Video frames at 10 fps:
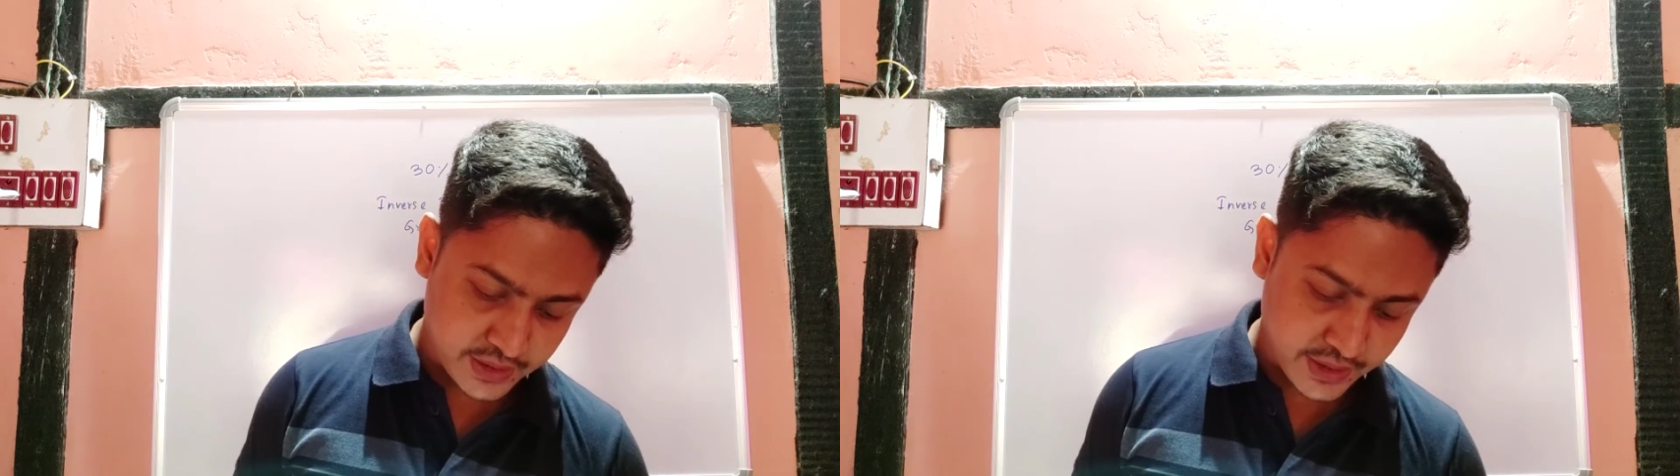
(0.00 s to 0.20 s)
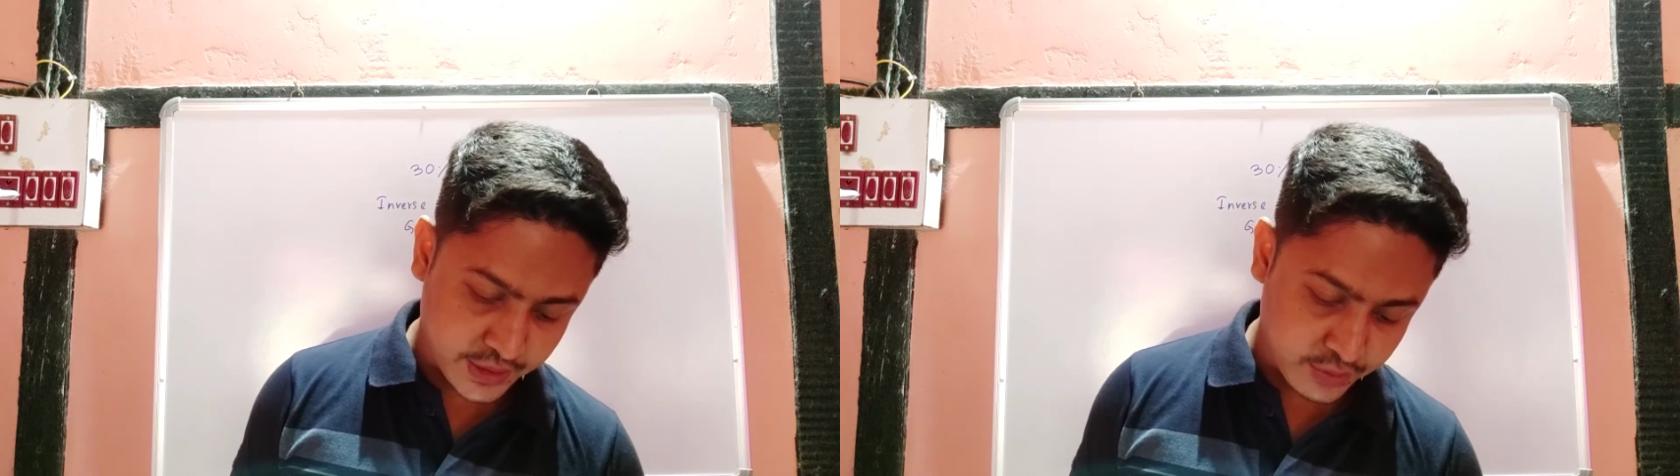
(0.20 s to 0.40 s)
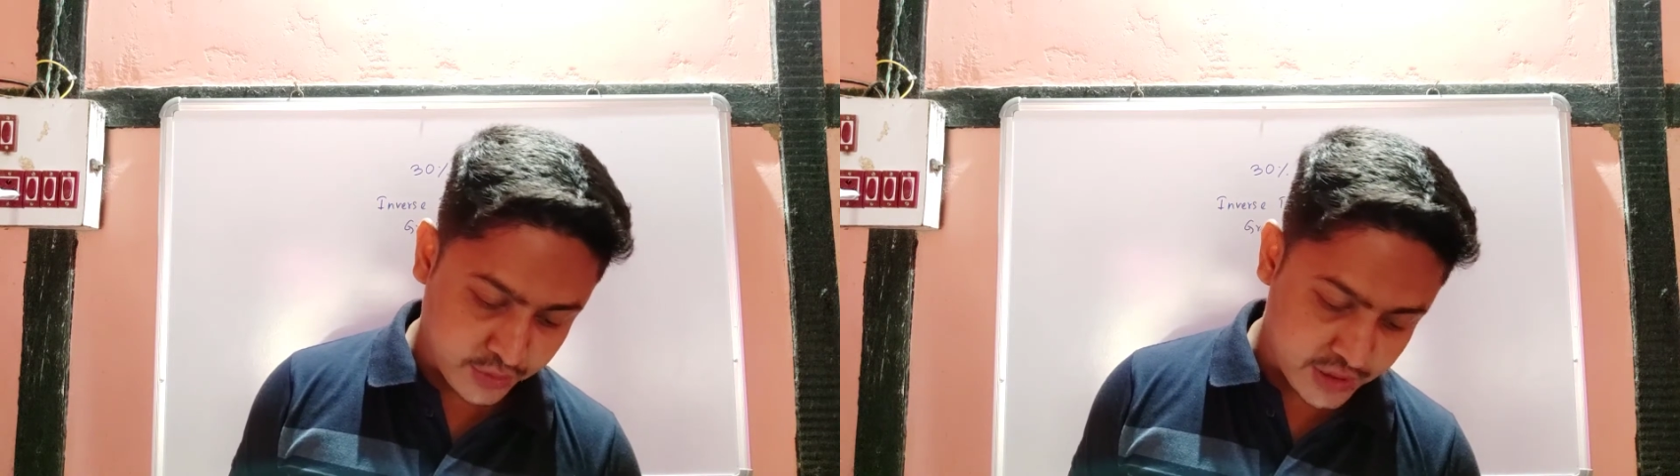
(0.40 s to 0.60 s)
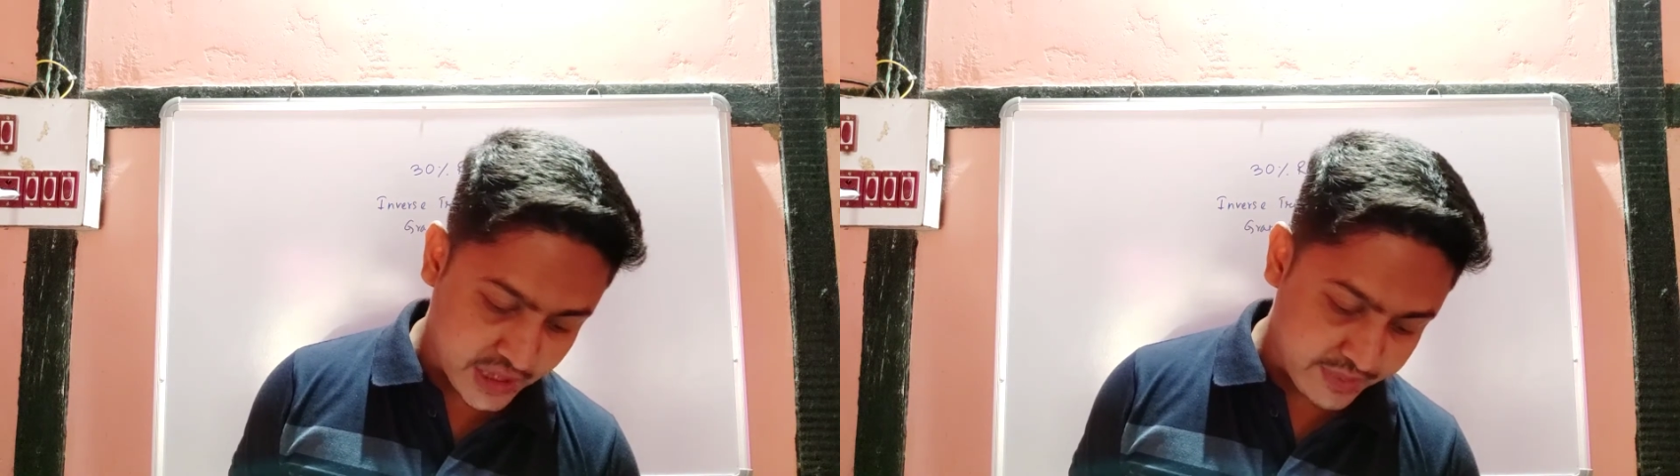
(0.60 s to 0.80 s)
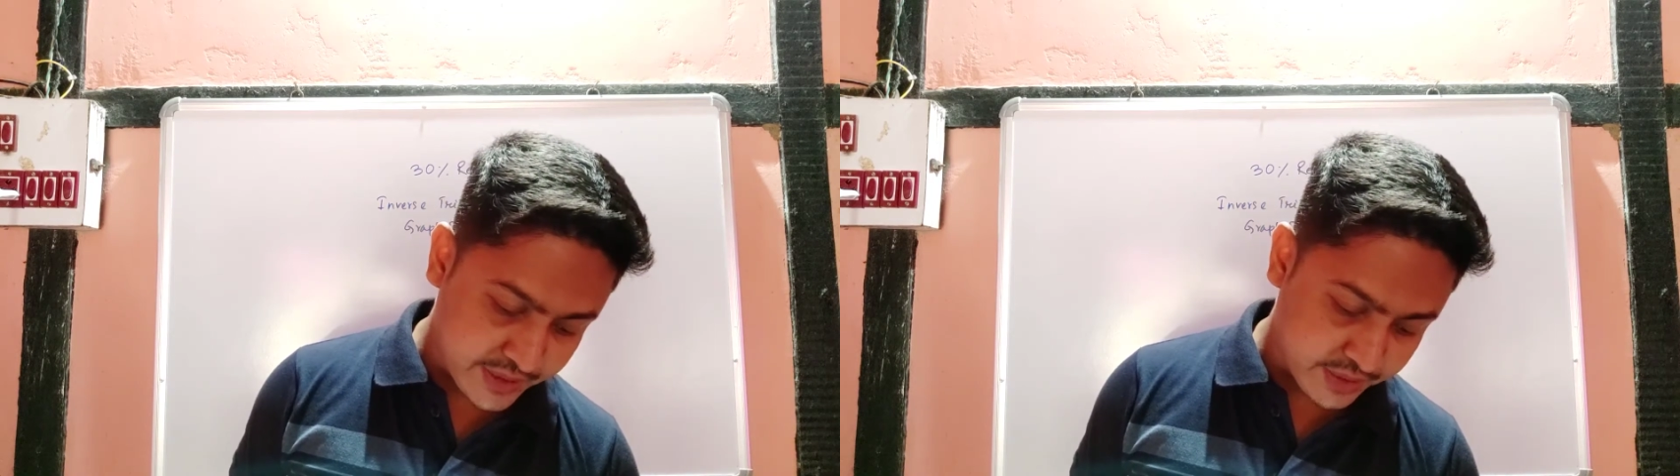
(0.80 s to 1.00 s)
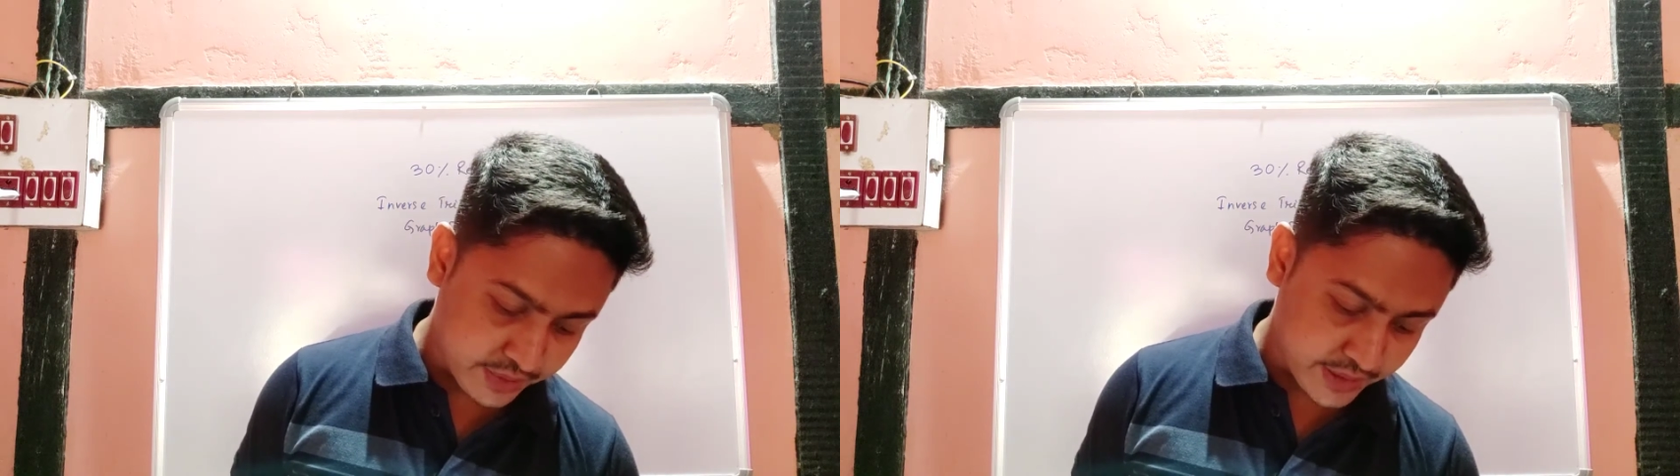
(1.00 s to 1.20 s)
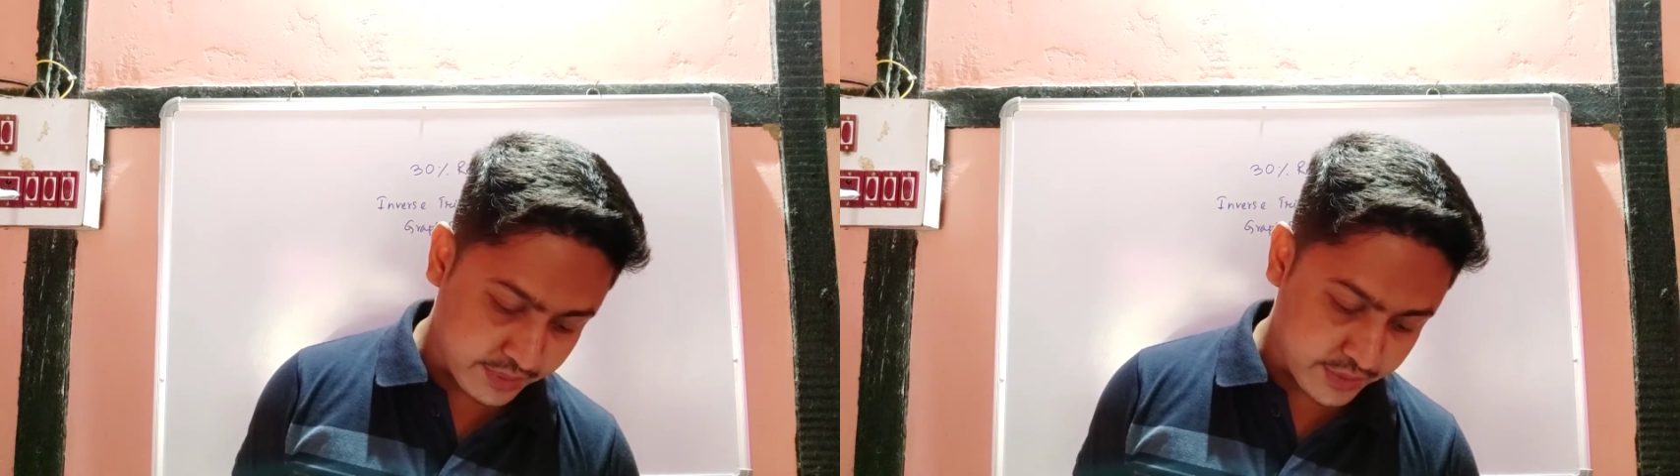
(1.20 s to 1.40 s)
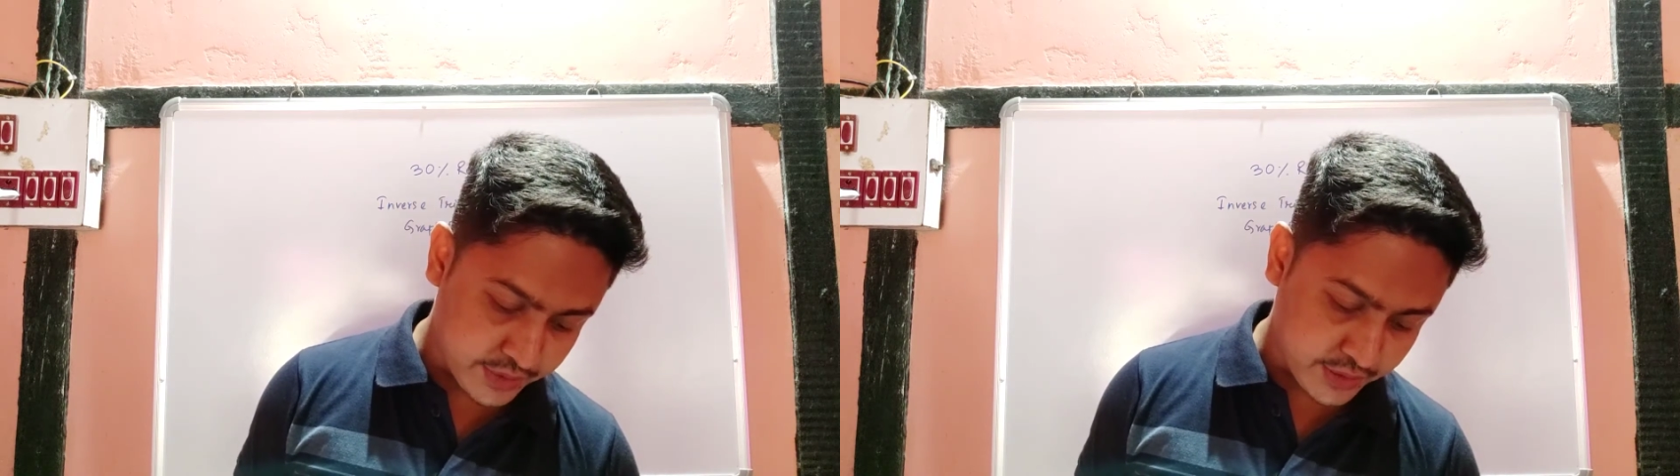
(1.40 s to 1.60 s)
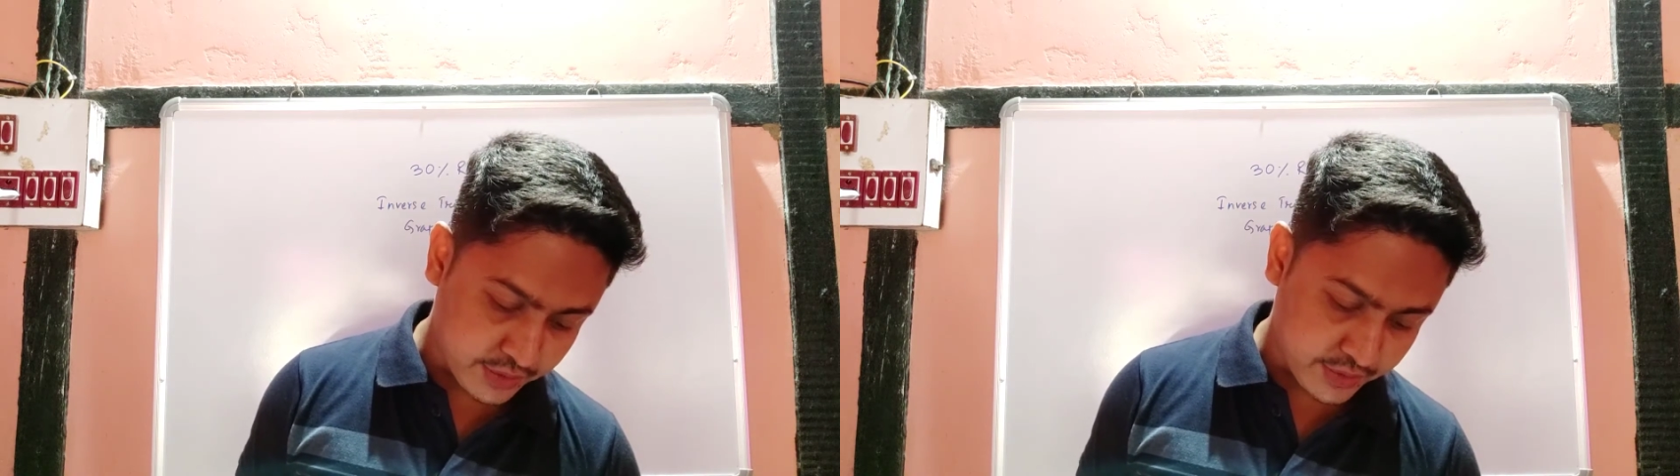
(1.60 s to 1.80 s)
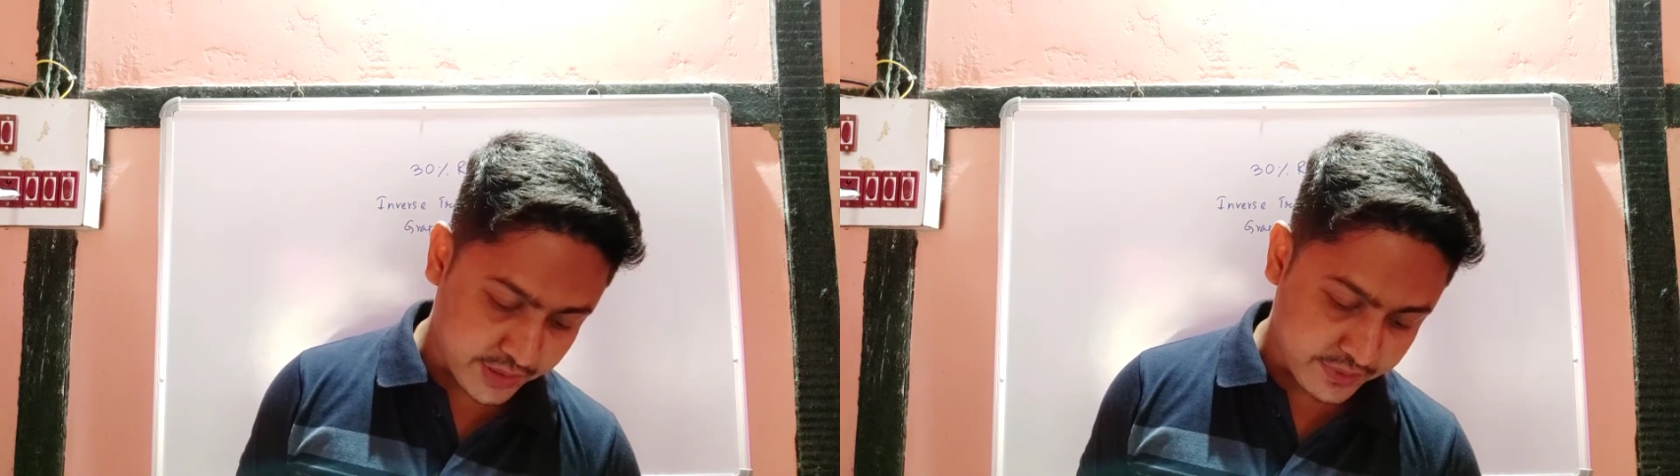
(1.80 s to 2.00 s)
chain rule, derivatives of inverse
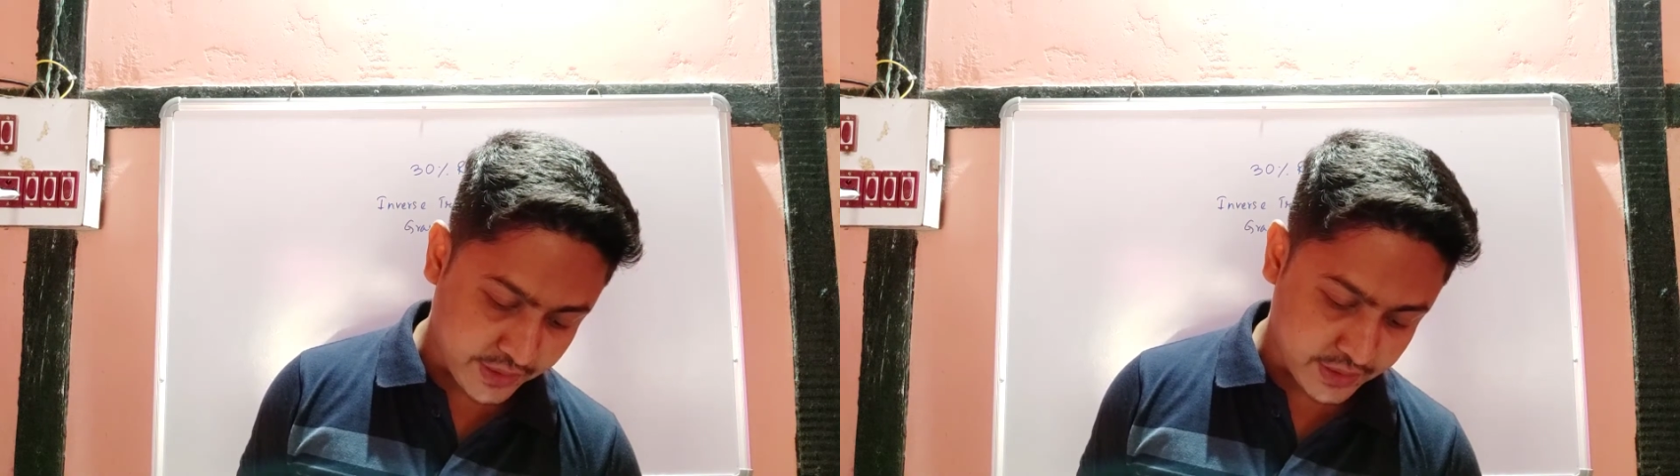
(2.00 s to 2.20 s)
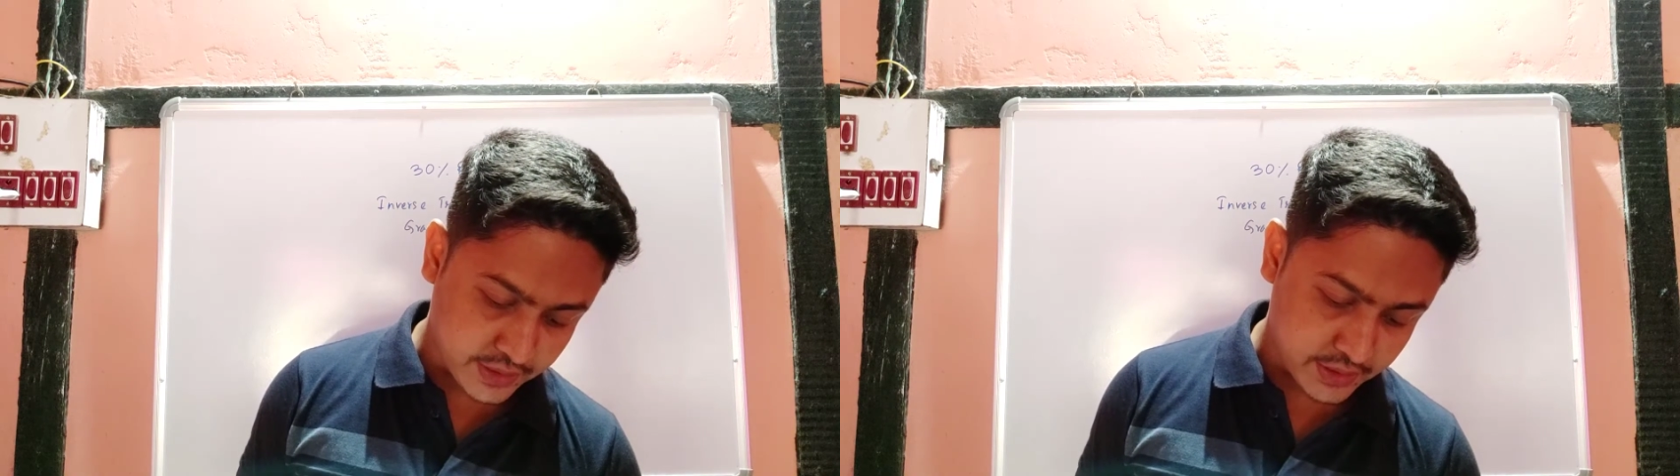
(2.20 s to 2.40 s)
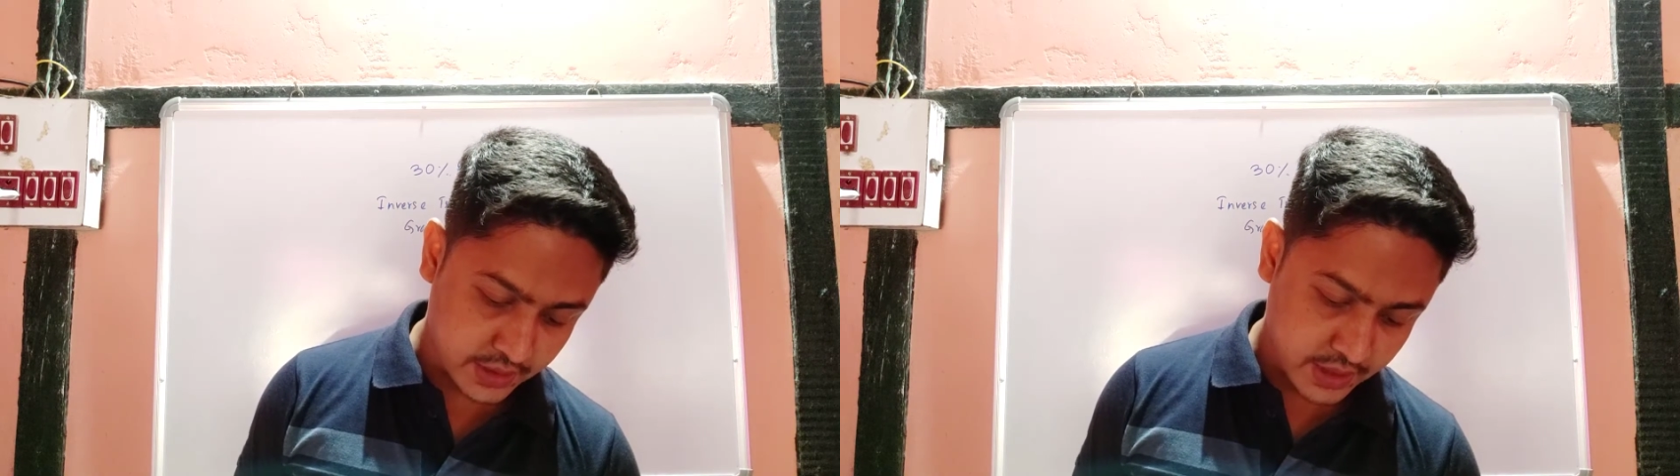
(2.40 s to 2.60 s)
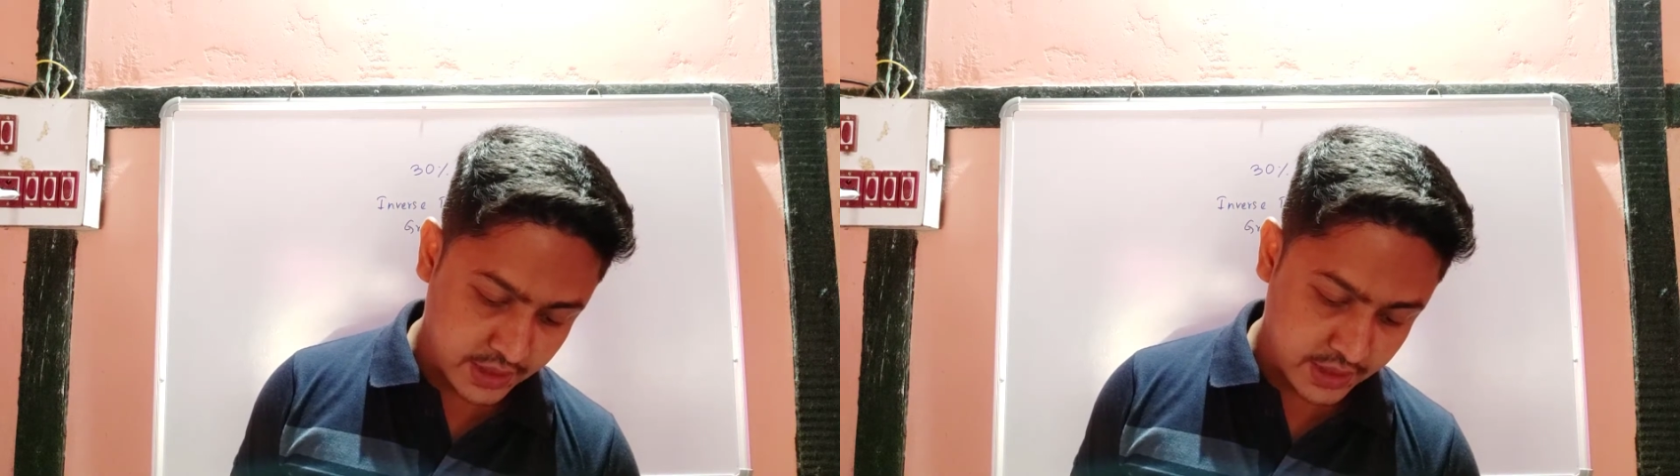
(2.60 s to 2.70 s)
trigonometric functions,